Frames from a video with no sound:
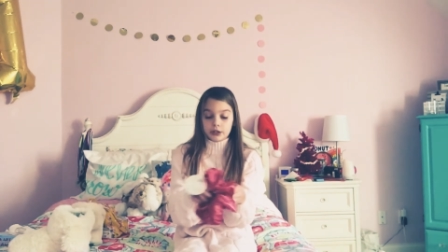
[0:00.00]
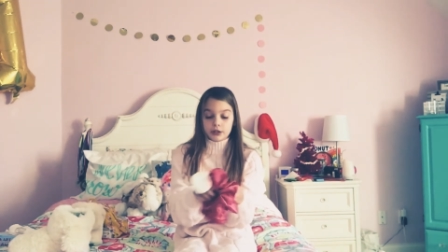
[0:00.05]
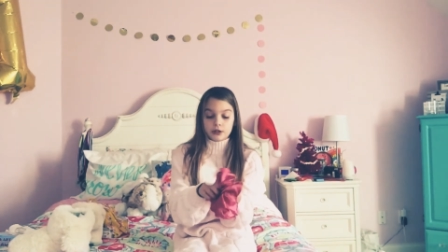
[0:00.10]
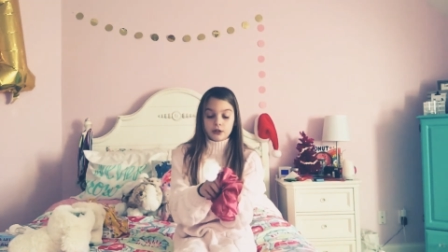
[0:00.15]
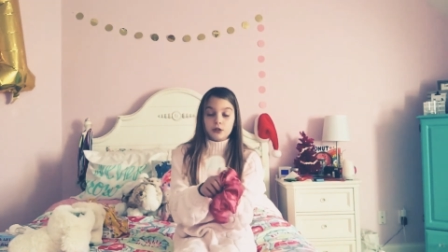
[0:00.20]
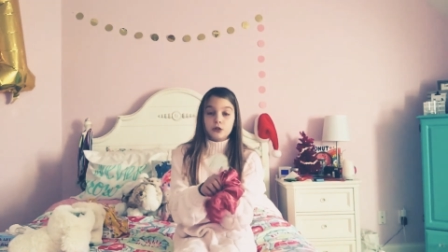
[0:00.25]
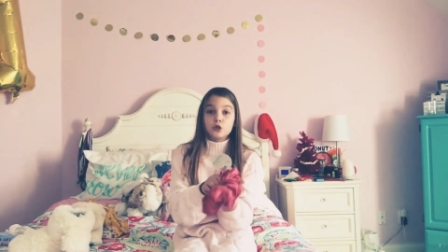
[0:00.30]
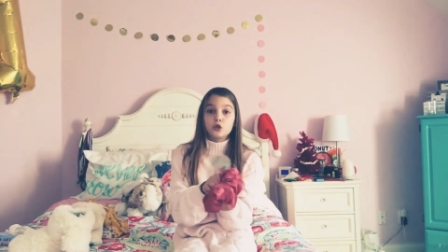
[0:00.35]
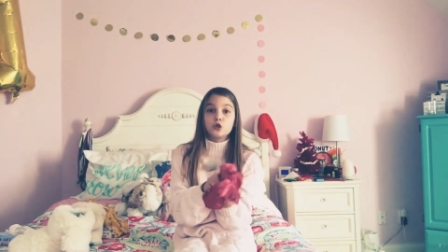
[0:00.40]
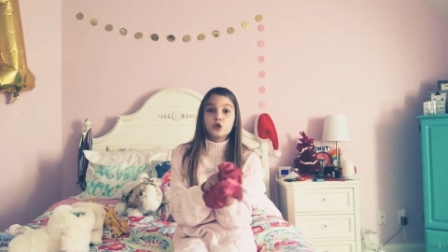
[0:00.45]
This
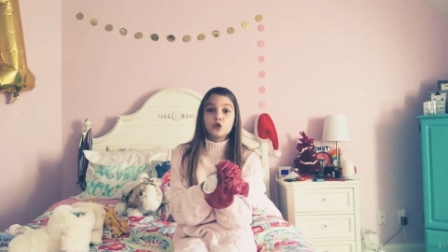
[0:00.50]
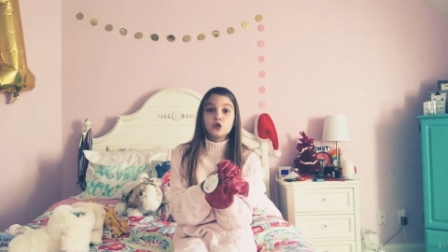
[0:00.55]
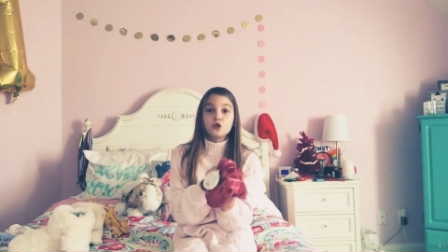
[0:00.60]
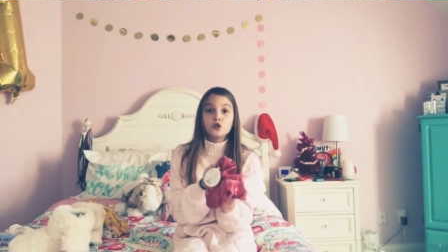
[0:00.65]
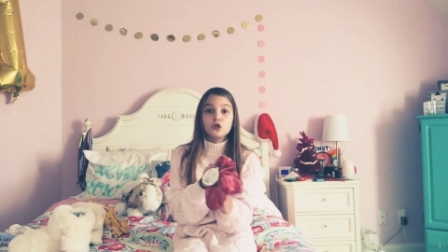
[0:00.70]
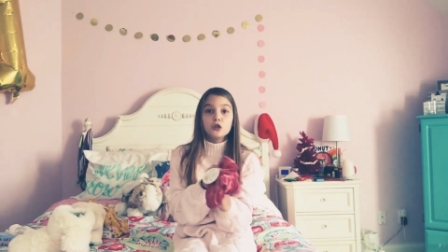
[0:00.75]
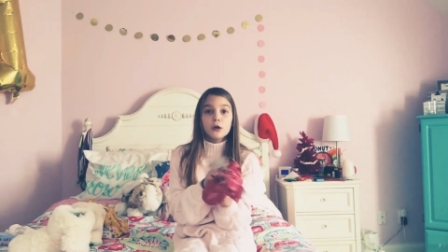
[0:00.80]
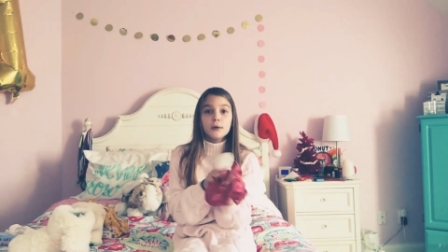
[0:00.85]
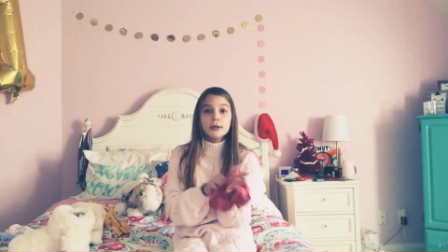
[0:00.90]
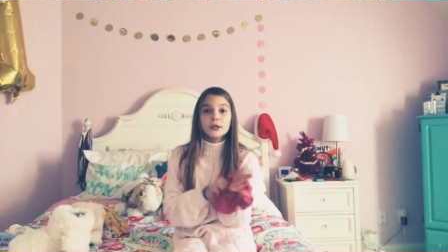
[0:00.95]
is
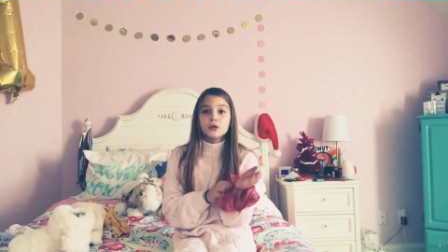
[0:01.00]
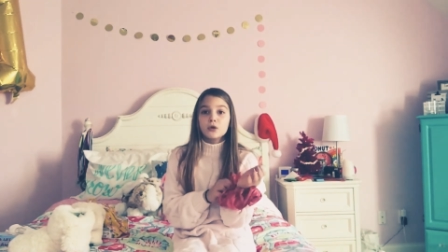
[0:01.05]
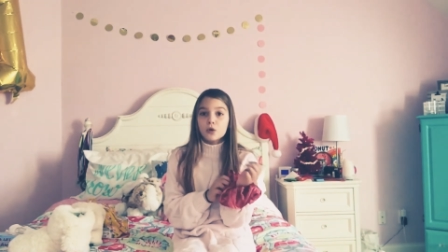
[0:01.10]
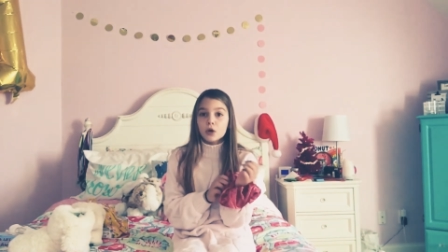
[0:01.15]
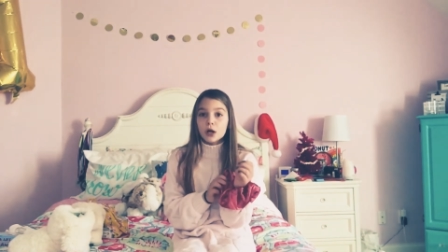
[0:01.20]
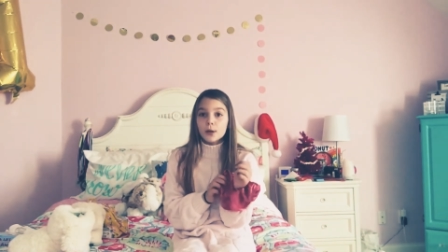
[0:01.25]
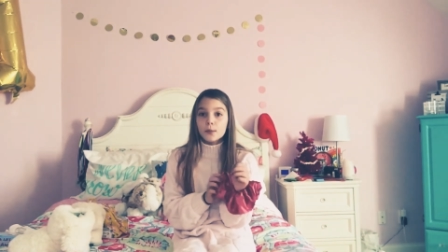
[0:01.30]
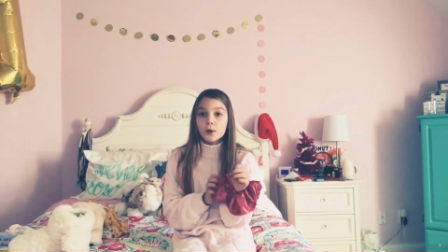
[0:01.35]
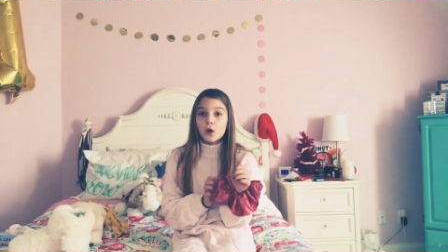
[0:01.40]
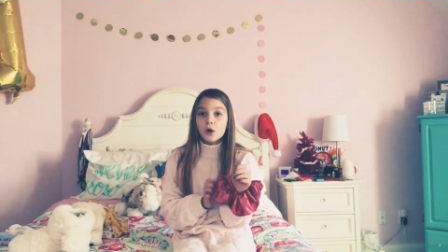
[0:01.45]
so
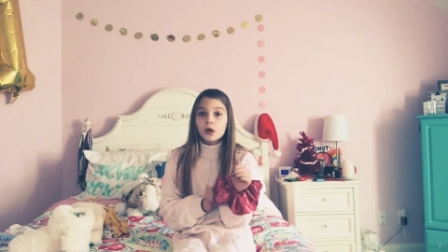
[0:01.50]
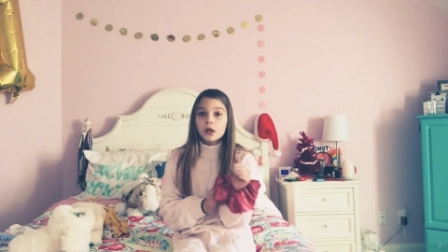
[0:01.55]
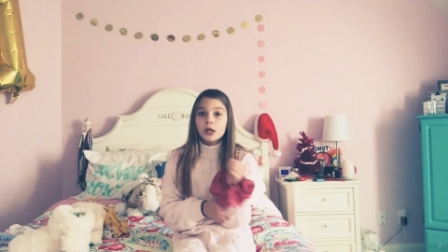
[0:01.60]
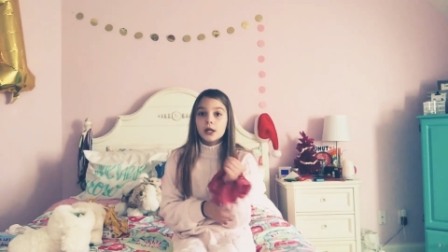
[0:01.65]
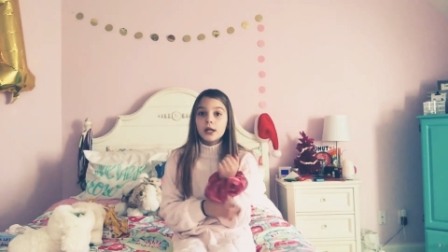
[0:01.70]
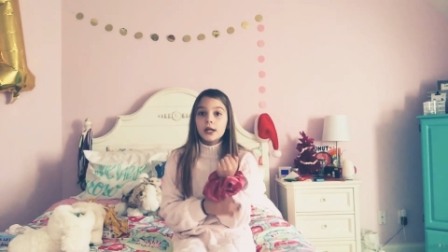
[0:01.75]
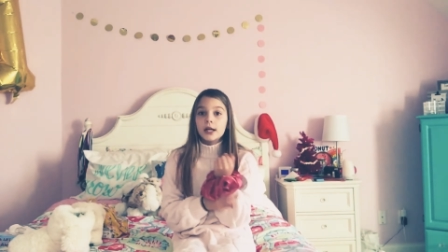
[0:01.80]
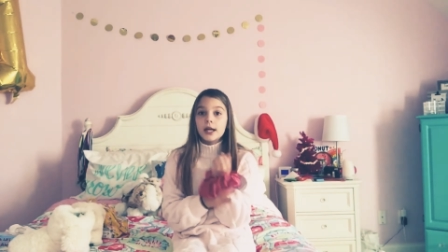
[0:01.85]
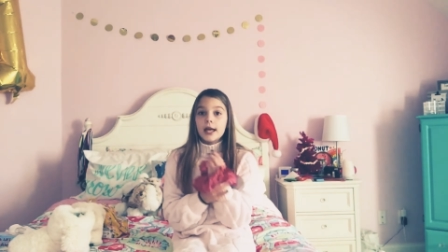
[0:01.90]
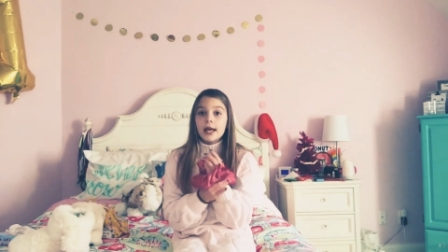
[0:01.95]
adorable
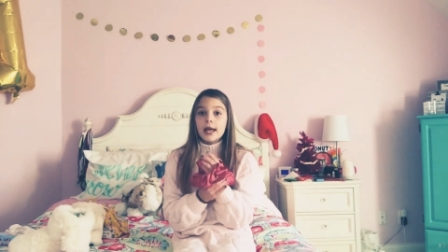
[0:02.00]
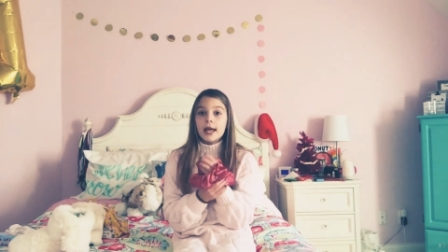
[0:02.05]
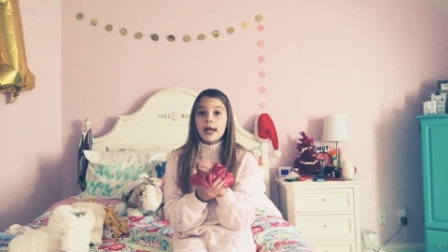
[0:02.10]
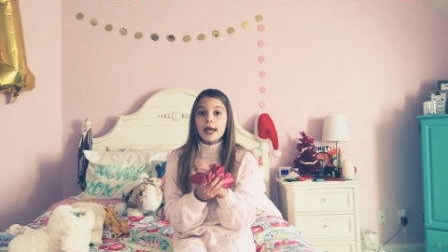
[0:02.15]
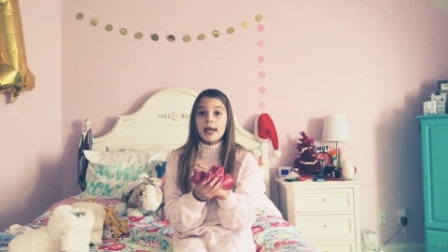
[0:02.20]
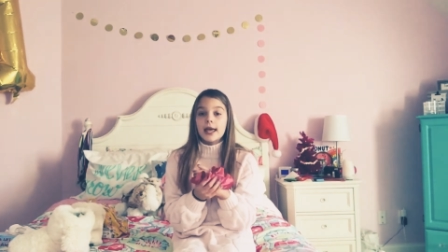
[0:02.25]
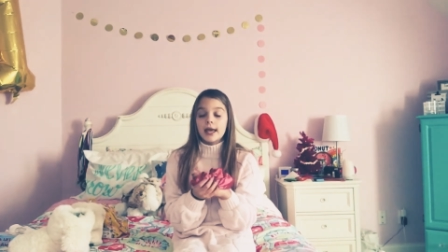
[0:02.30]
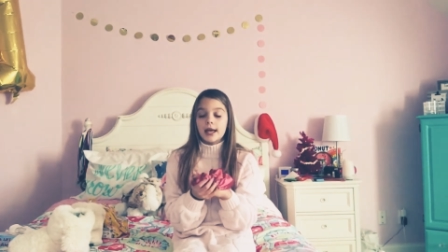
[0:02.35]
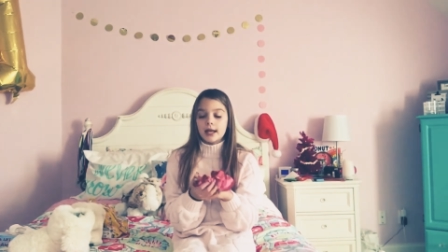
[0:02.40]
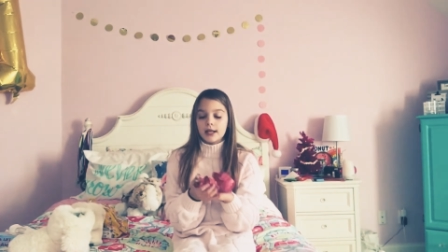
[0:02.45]

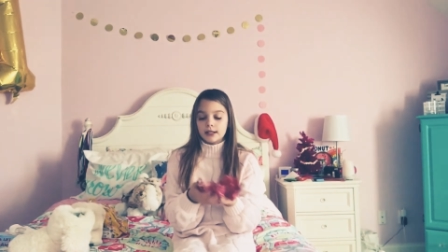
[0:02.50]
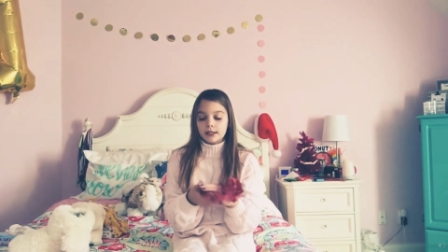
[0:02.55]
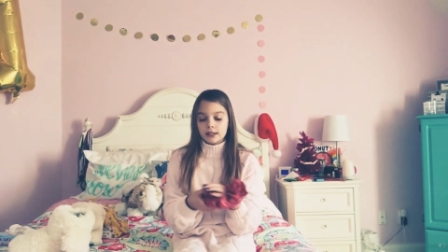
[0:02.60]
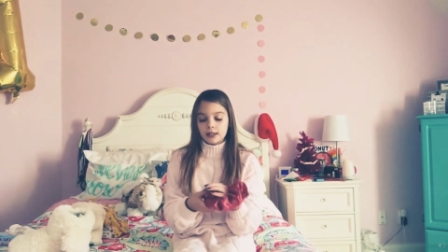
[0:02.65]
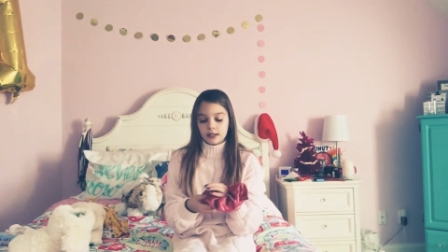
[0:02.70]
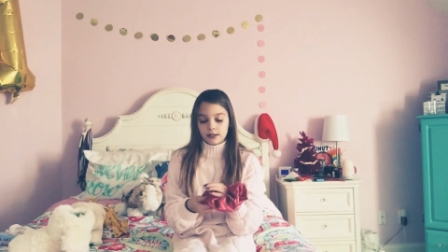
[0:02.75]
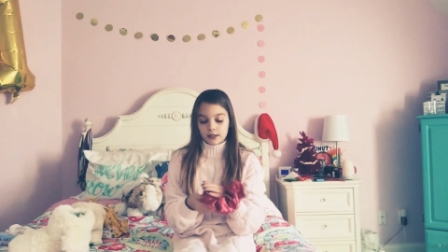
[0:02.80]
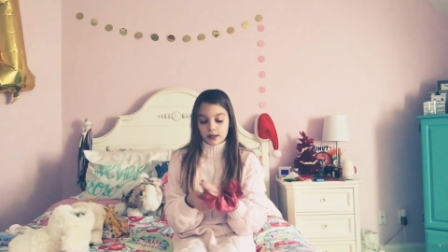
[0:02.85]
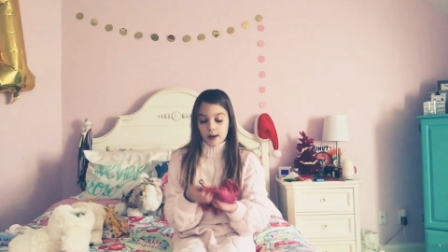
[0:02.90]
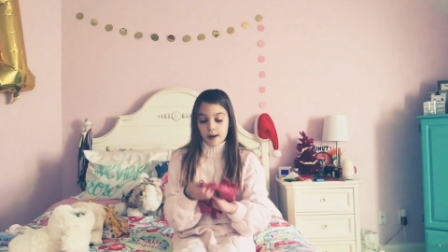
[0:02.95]
and
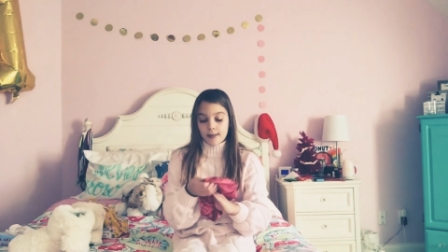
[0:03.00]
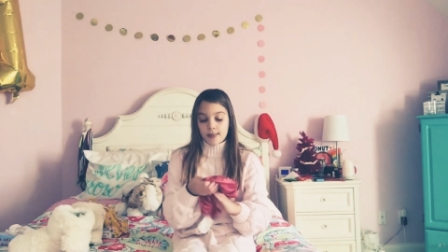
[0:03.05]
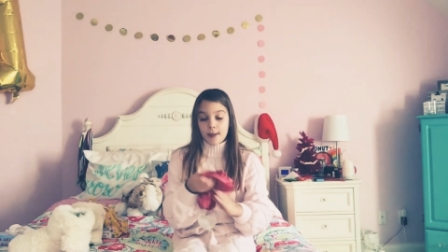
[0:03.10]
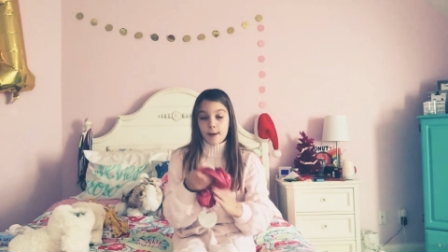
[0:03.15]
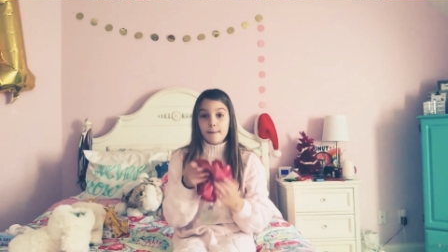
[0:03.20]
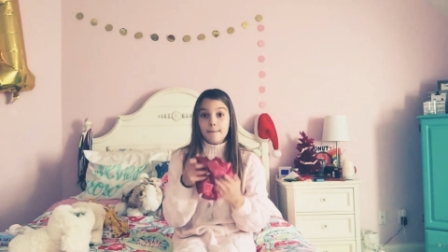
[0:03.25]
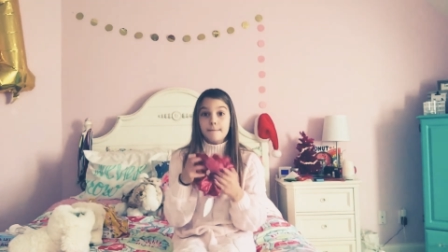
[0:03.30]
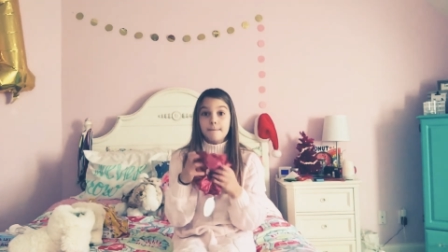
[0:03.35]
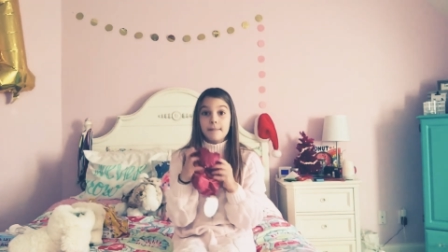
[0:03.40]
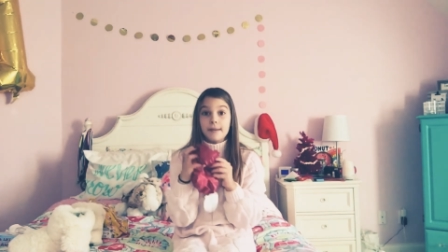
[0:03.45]
it's
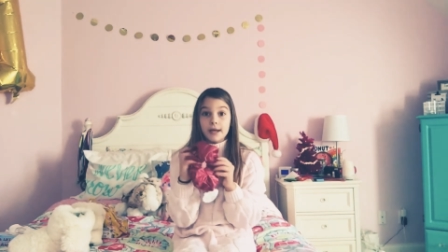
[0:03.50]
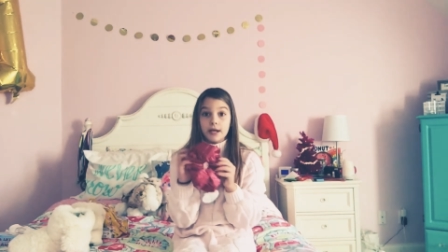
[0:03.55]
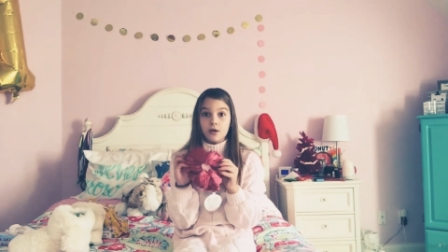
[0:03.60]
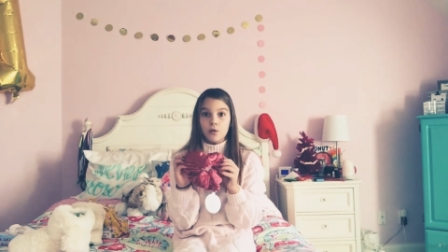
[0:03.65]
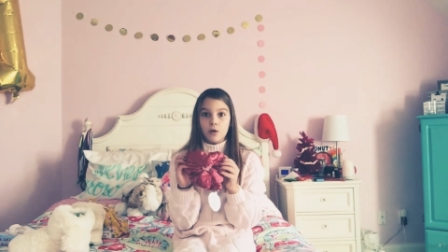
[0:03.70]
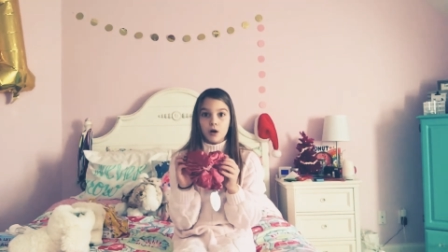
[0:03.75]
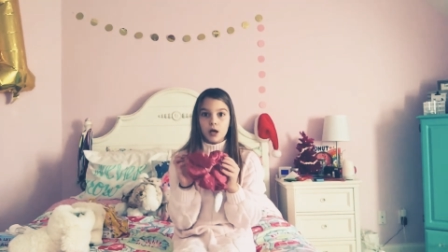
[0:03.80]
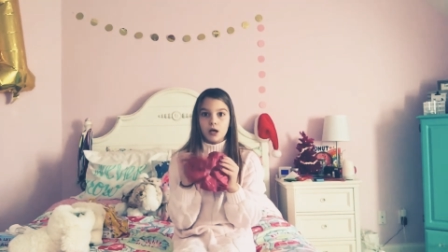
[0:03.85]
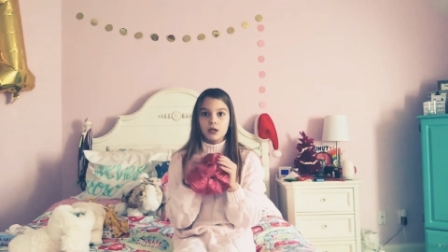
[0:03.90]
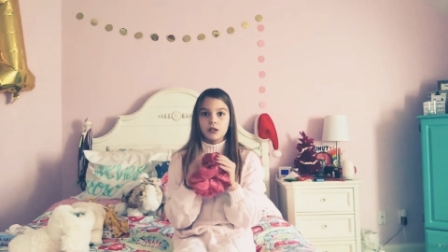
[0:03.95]
the big
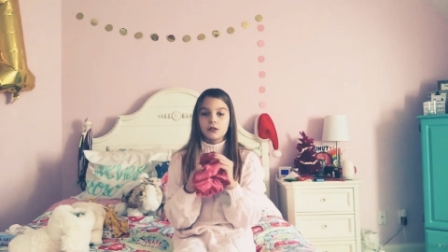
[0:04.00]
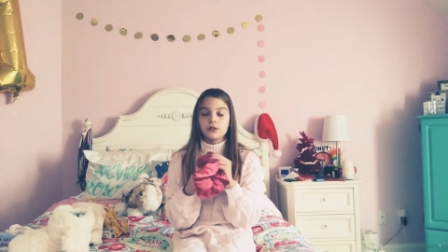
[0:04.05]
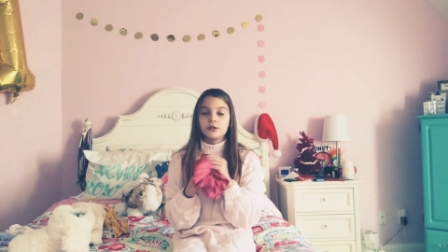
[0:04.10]
one.